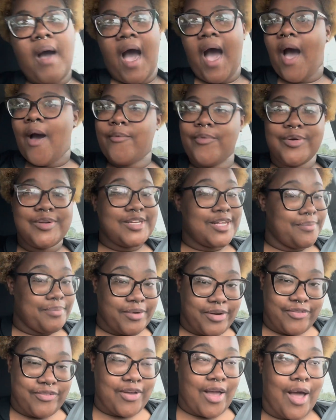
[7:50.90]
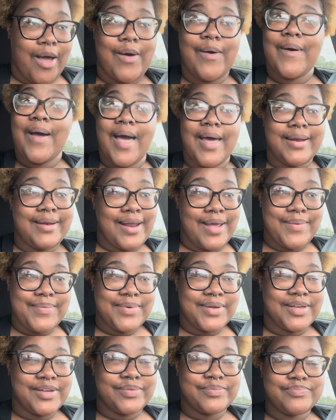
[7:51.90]
I will debrief y'all on how the day
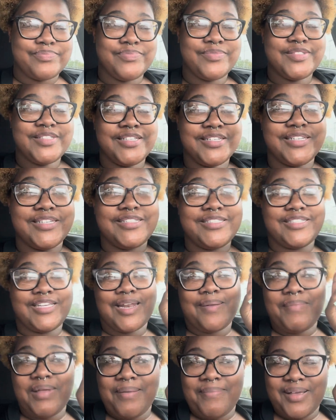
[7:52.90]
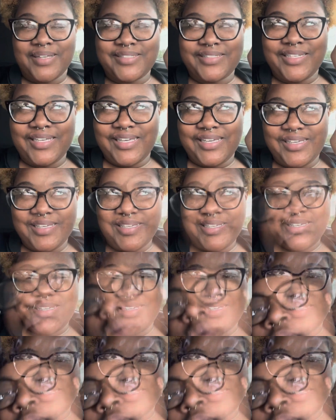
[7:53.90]
went. See you in a minute, bestie.